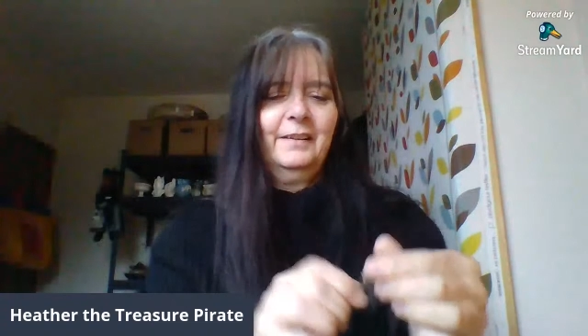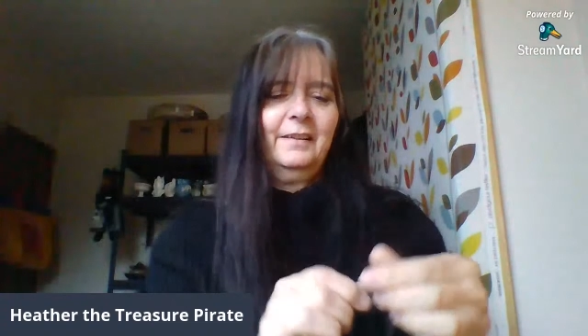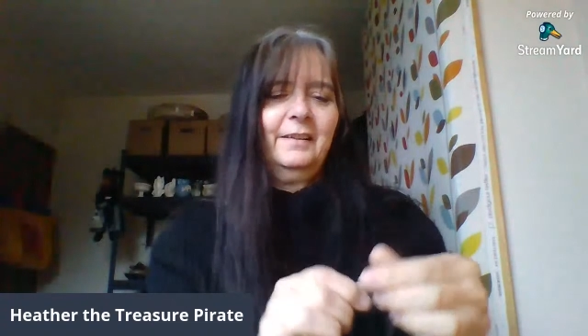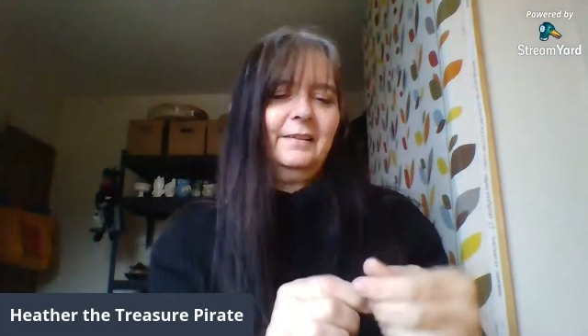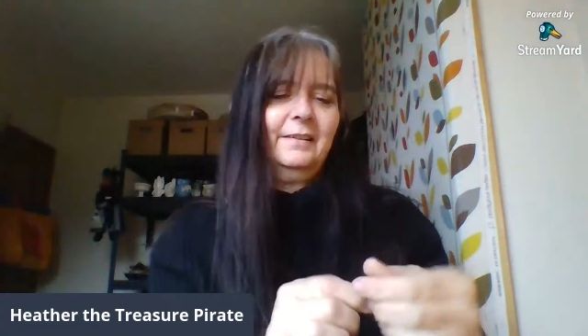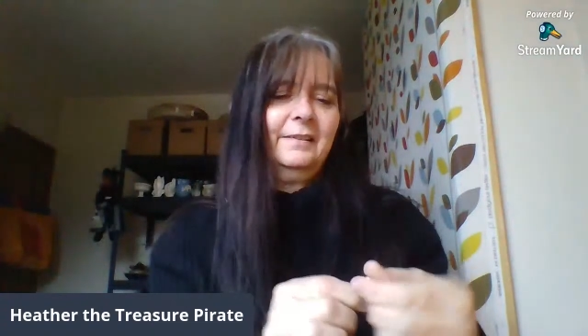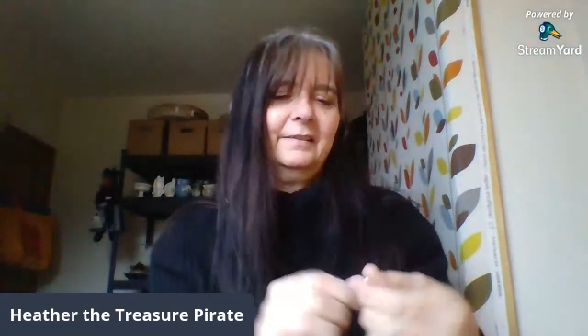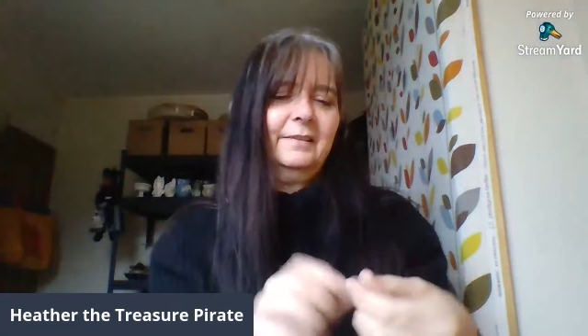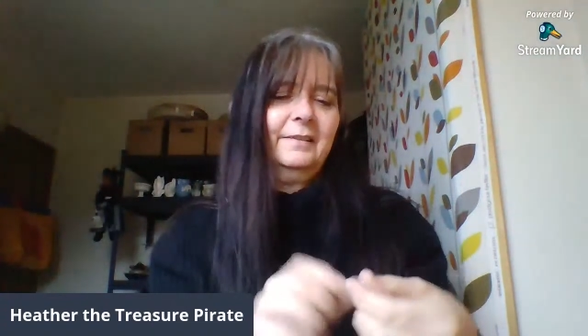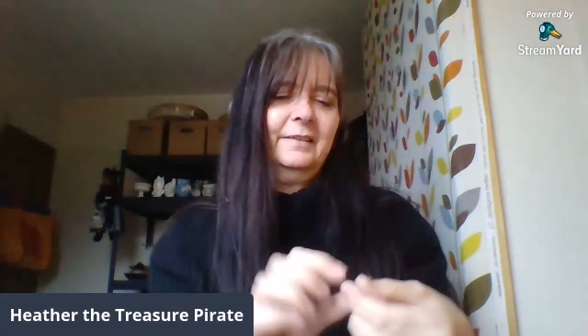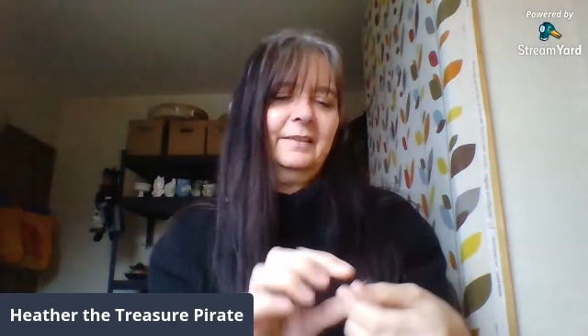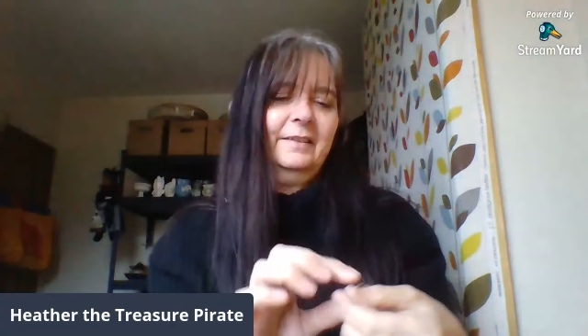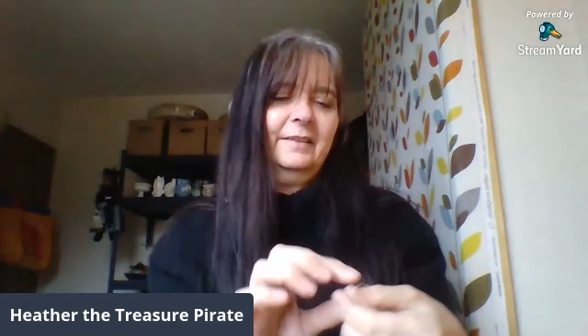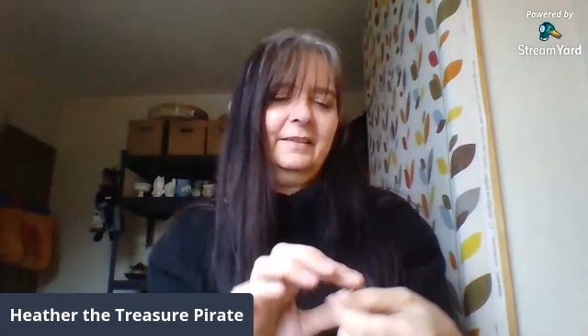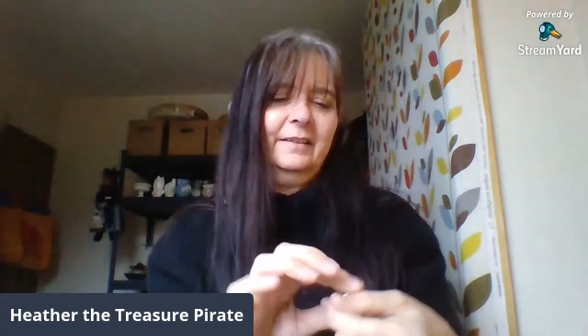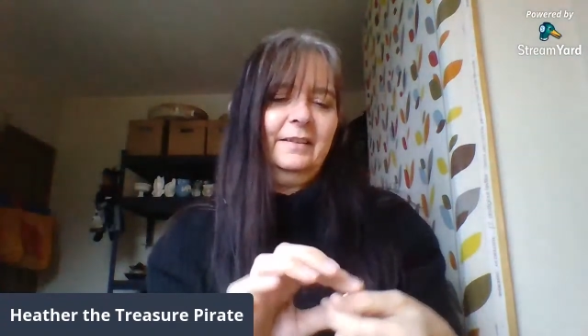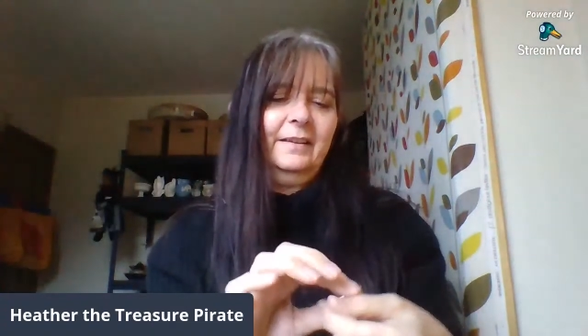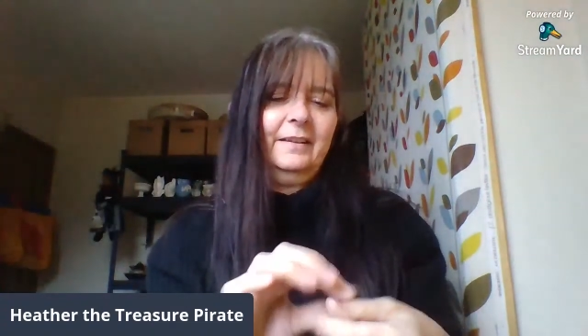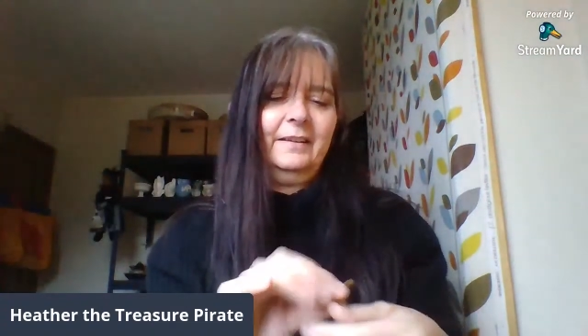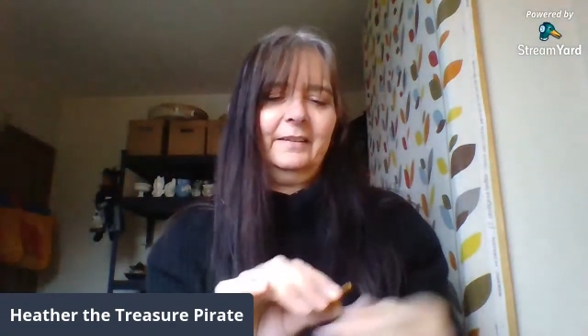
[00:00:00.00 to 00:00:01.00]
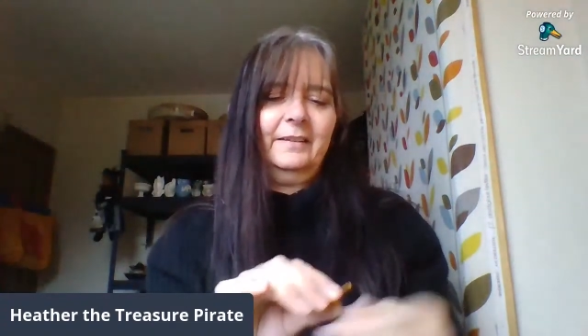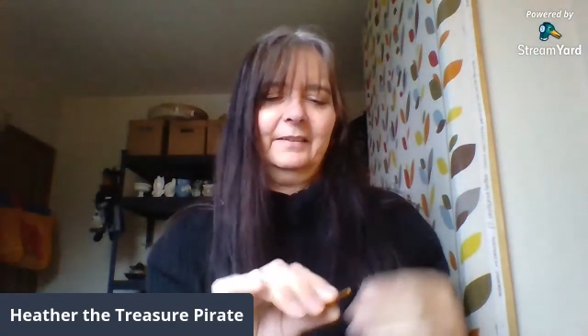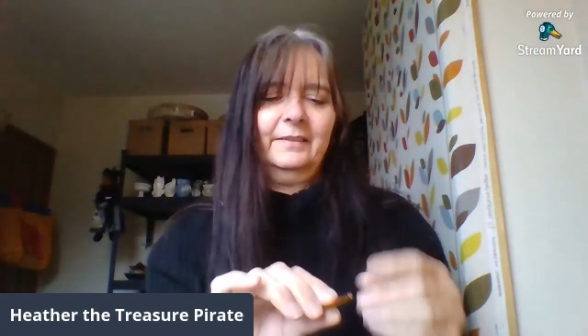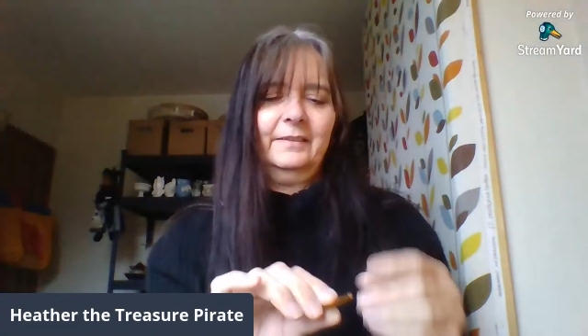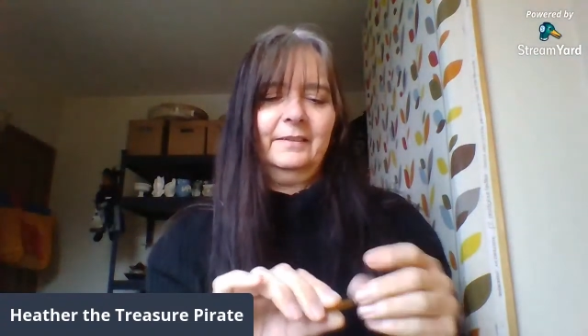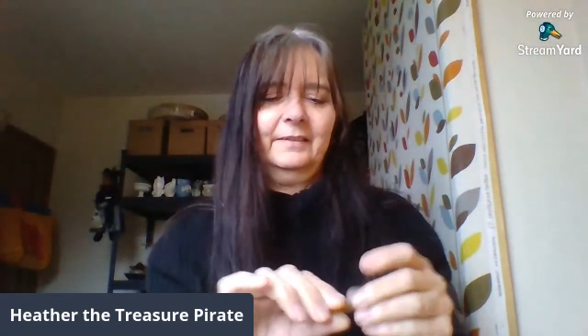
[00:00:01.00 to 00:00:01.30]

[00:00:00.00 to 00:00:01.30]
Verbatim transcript: uh, yeah.